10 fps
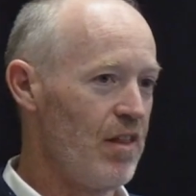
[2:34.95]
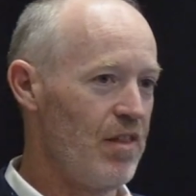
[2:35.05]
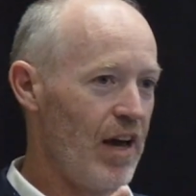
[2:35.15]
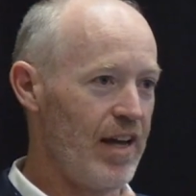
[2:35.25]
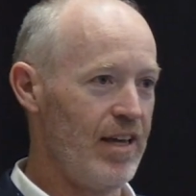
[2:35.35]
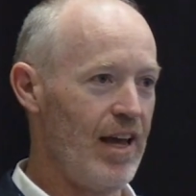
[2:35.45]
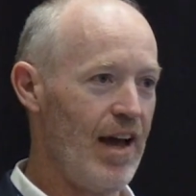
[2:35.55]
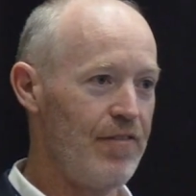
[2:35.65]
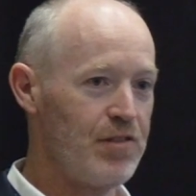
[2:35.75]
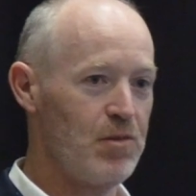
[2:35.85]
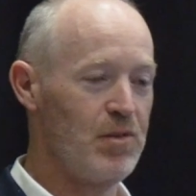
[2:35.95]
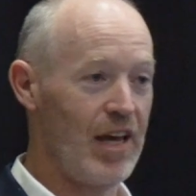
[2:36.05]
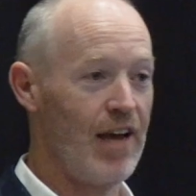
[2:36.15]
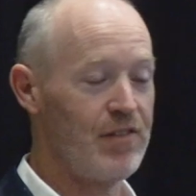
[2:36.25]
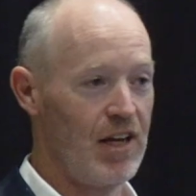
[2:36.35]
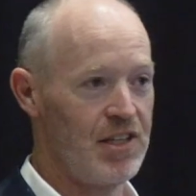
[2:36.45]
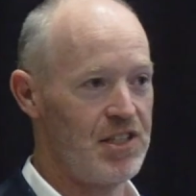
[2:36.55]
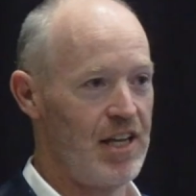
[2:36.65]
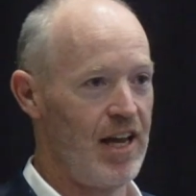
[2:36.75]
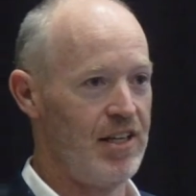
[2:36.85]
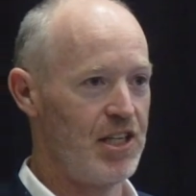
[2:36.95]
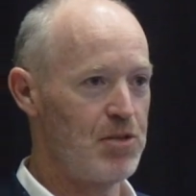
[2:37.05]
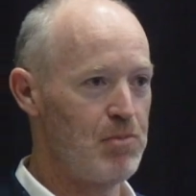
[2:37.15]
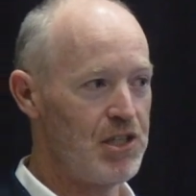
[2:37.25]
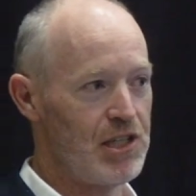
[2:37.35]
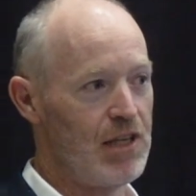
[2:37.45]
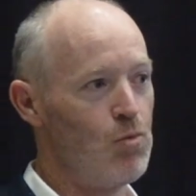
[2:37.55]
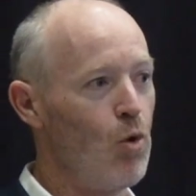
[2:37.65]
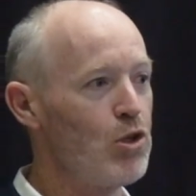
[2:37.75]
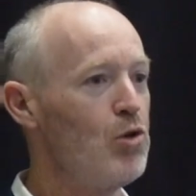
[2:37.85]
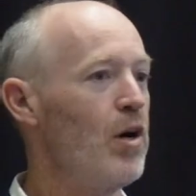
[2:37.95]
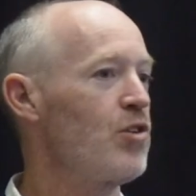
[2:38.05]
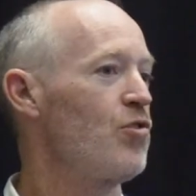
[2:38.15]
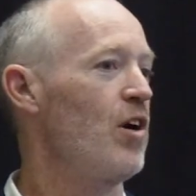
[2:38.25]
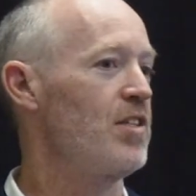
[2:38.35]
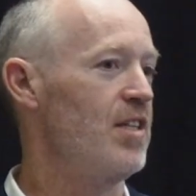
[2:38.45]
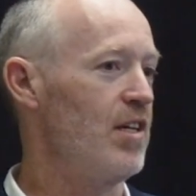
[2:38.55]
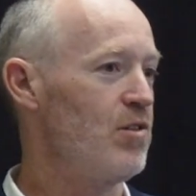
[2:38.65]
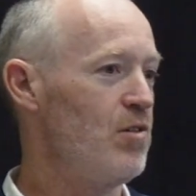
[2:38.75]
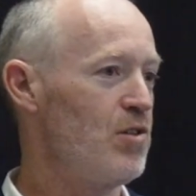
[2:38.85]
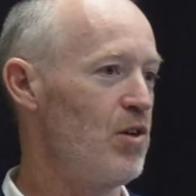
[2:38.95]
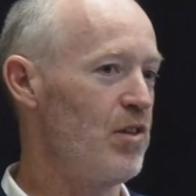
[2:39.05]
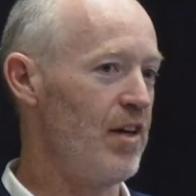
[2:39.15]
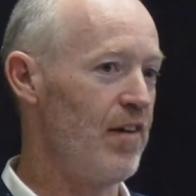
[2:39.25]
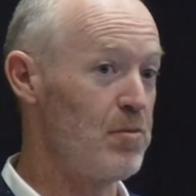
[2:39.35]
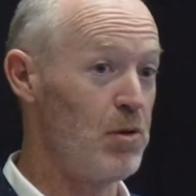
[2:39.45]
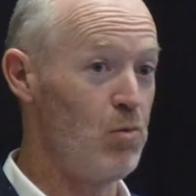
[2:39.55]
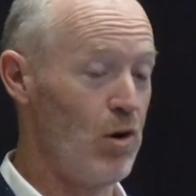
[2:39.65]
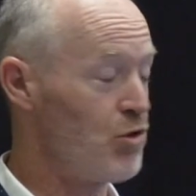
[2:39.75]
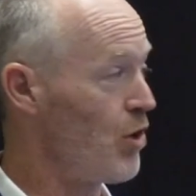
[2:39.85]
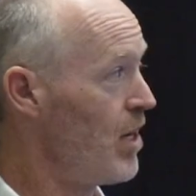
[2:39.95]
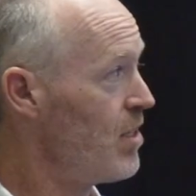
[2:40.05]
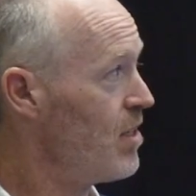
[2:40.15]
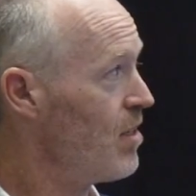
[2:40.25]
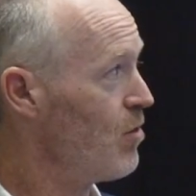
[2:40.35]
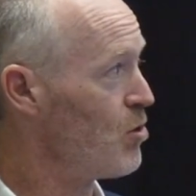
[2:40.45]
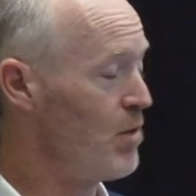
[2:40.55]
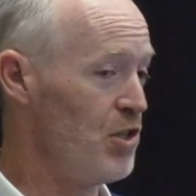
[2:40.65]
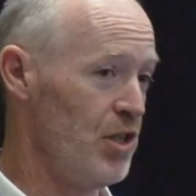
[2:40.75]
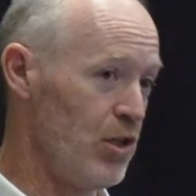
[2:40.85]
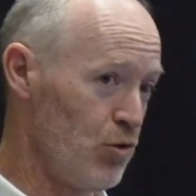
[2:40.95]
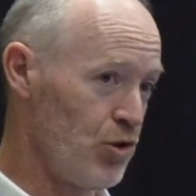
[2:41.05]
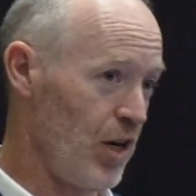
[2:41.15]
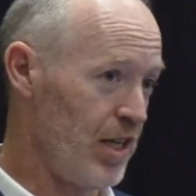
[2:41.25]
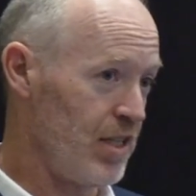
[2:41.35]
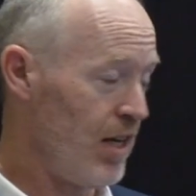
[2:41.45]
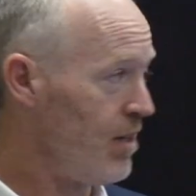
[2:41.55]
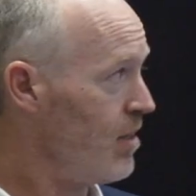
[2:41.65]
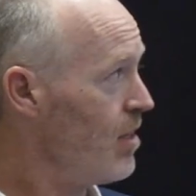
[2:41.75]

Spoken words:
they have to understand explicitly what you are trying to get to. So they have to be well trained, which means you need good training data.